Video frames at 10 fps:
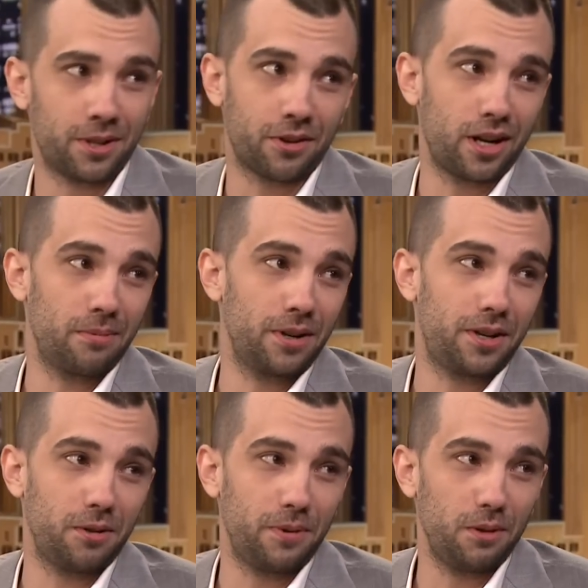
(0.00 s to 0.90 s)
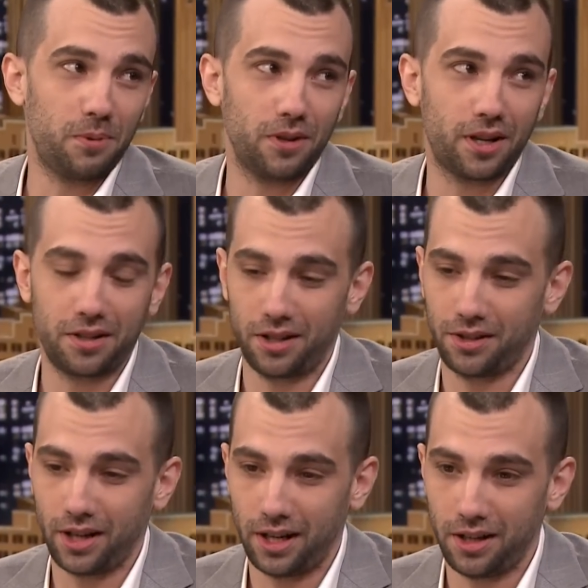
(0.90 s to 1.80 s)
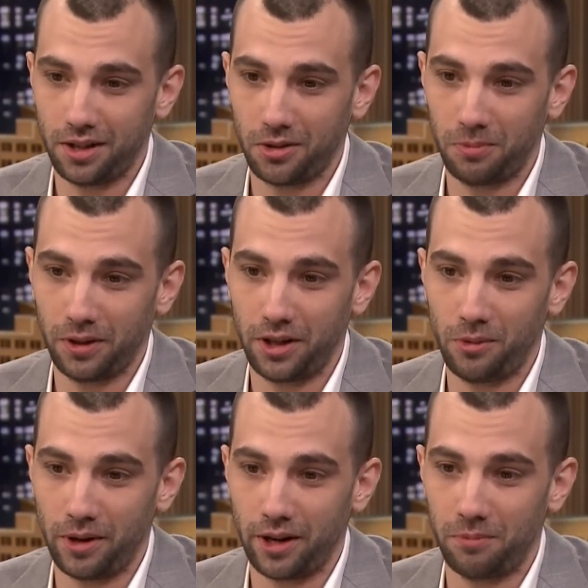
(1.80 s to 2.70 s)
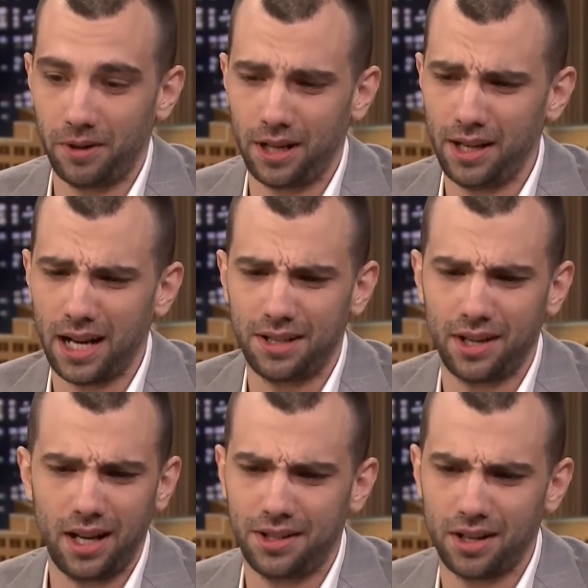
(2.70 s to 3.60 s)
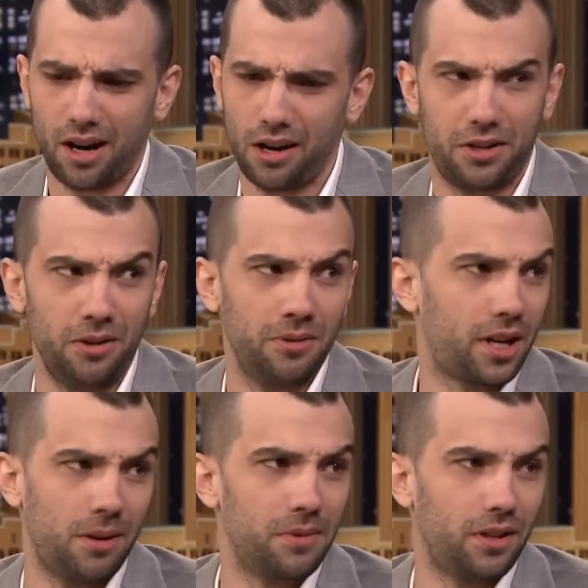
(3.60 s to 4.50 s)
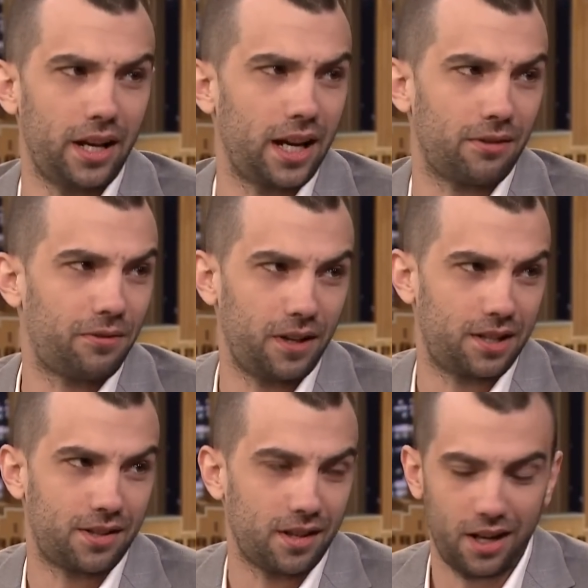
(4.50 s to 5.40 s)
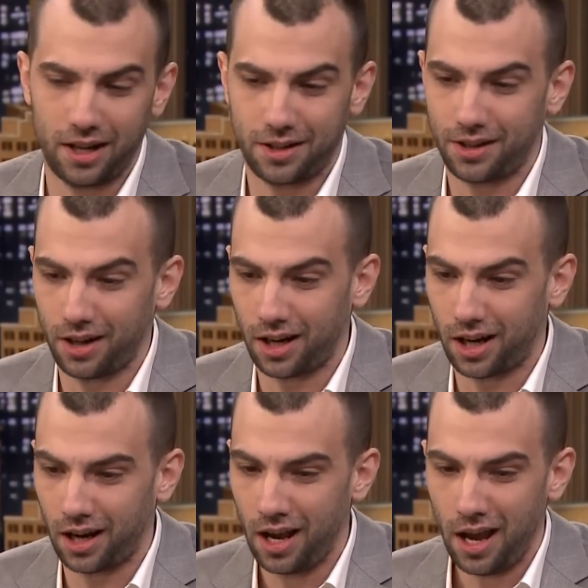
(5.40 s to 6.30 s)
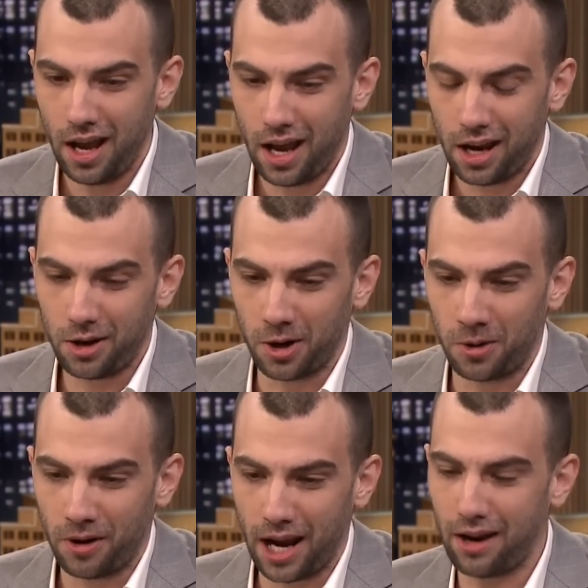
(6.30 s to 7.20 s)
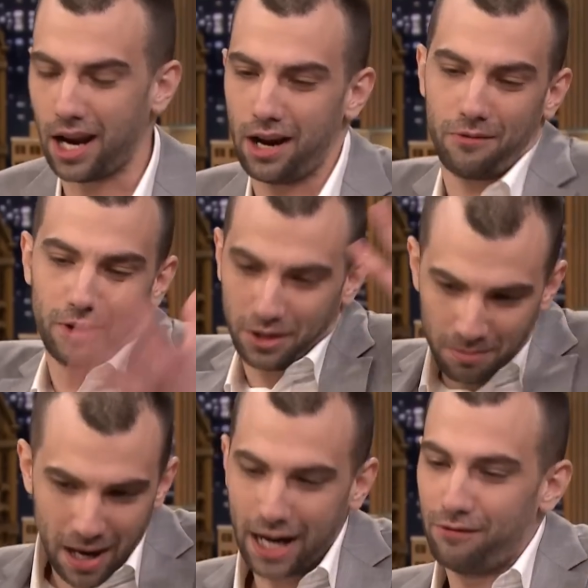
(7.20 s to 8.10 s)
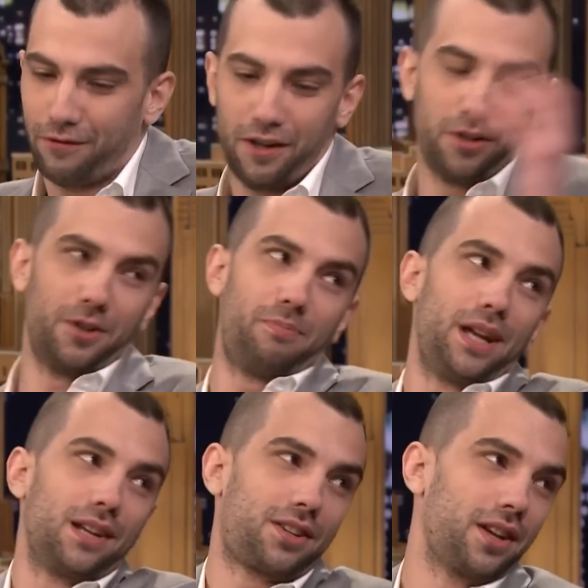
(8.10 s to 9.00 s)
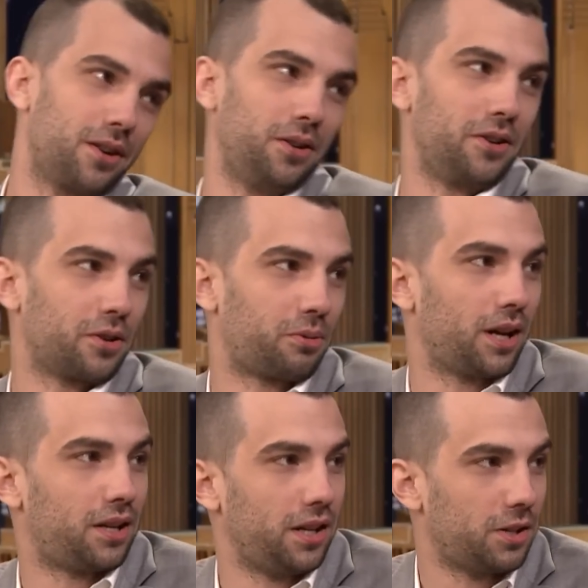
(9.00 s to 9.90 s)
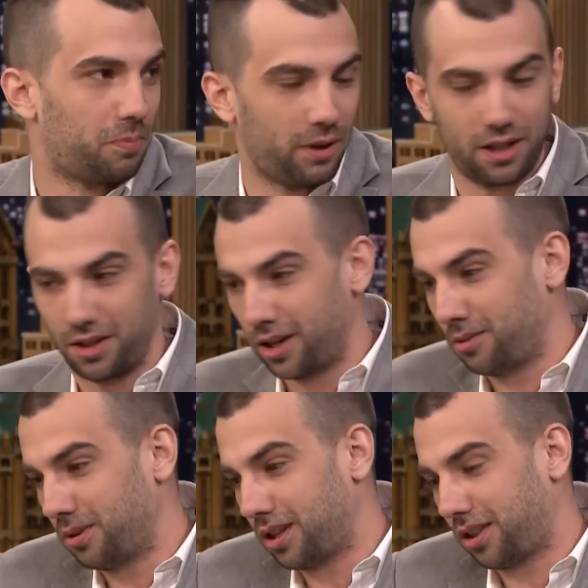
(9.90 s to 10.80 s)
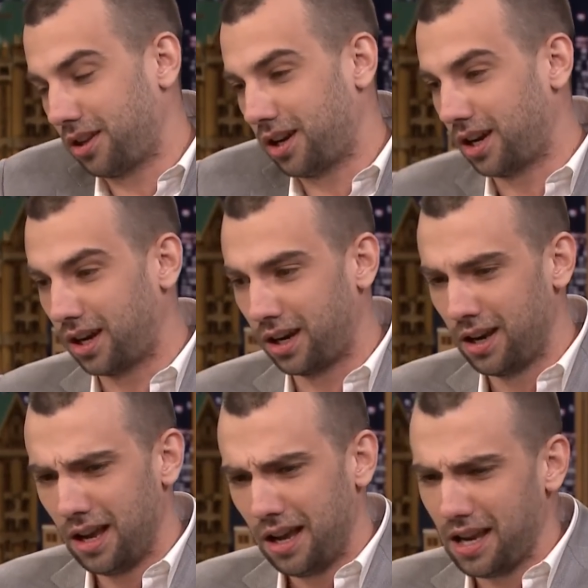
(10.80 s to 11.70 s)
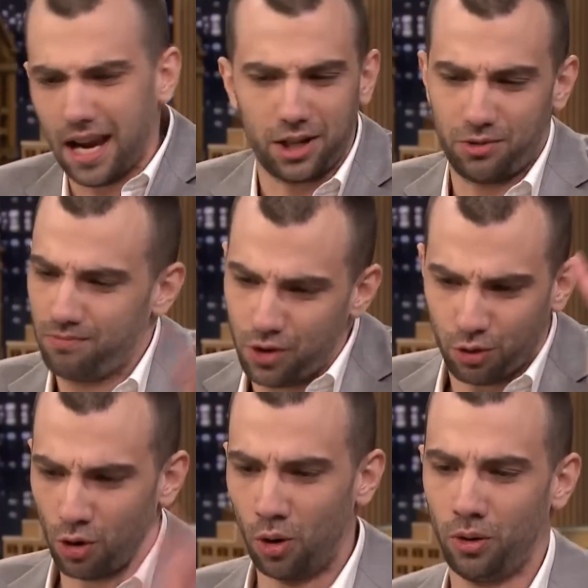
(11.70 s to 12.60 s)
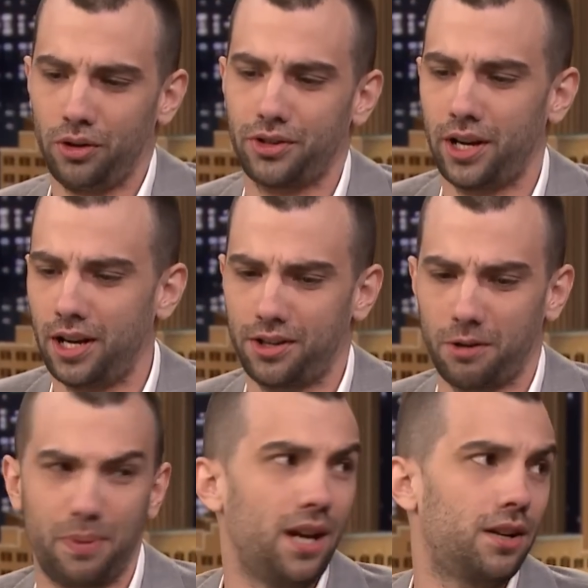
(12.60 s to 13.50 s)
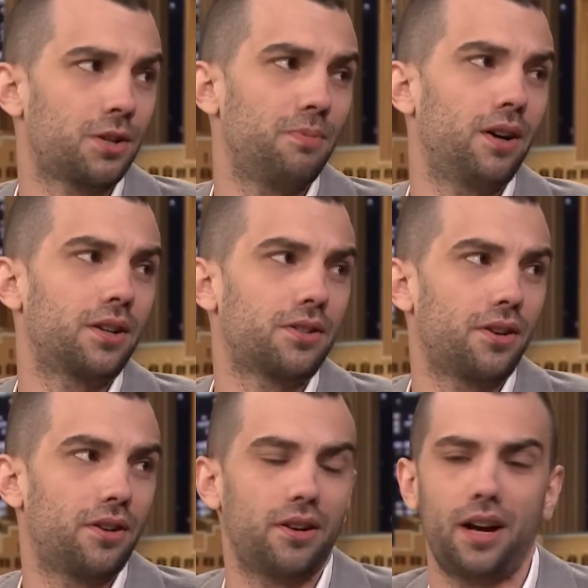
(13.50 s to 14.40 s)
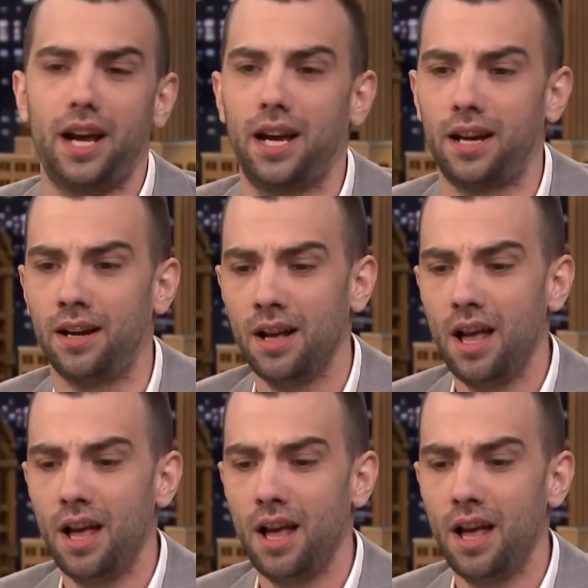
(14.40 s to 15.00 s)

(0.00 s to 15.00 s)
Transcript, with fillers: describing it to people because it's like just so bloody weird. But it, yeah, it's a it's a cartoon come to life. It's it's uh, you know every the minefield of being single in your twenties, but done with uh, yeah trolls and there's a penis monster and